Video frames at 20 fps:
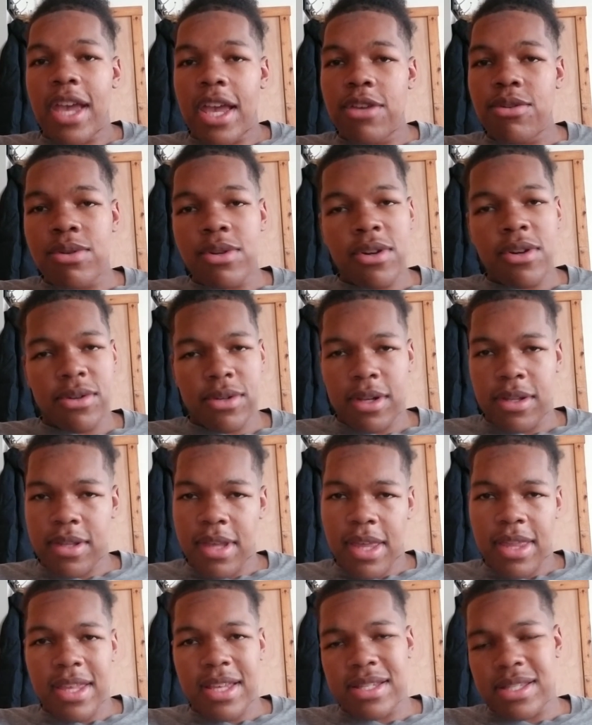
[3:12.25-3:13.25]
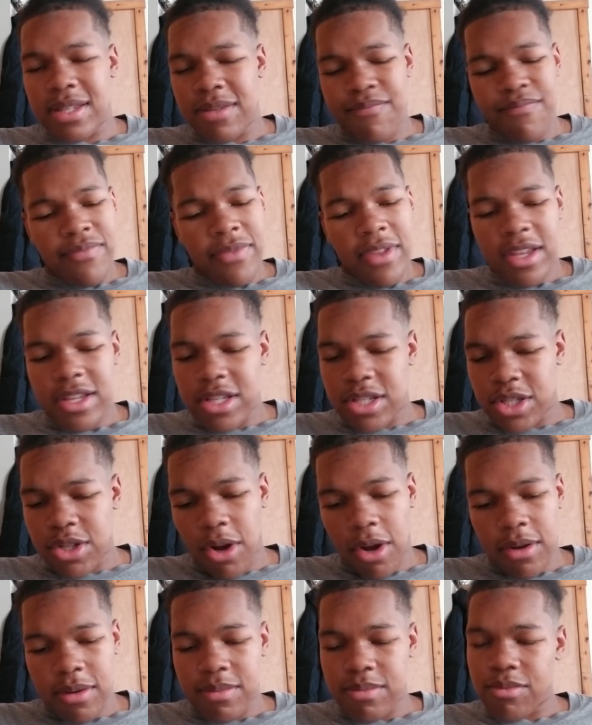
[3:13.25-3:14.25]
You can go down that list and
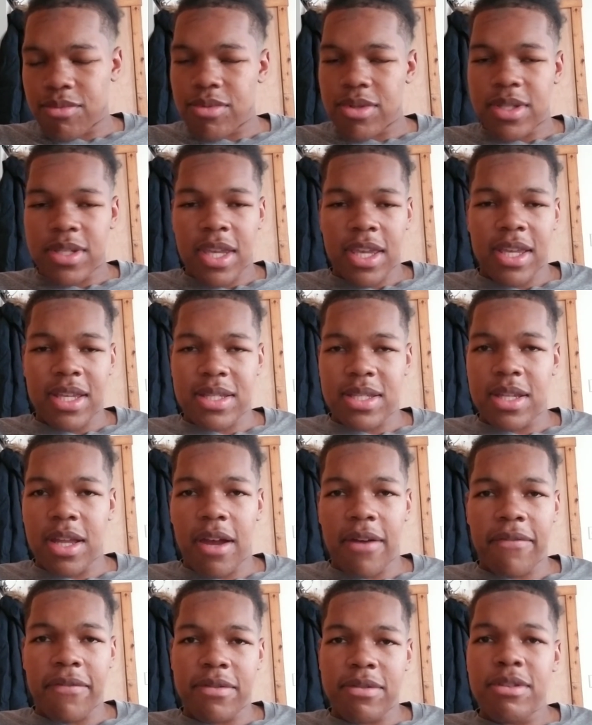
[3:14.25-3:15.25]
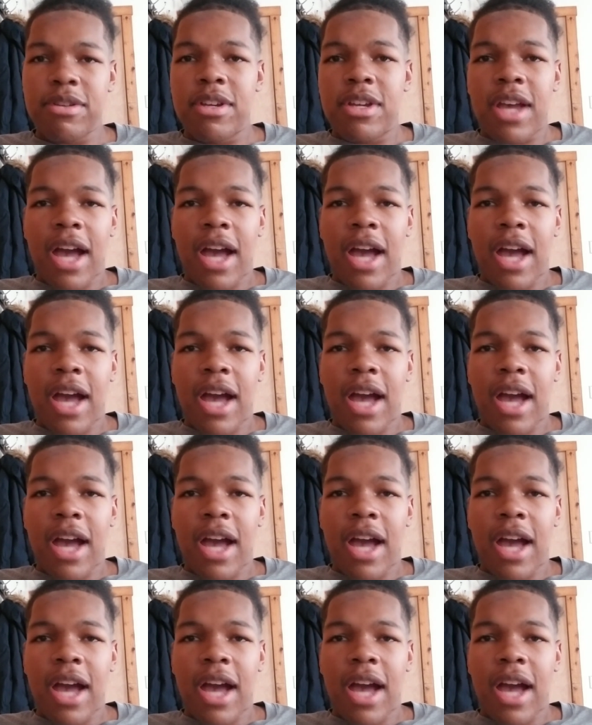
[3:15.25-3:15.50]
start seeing stuff and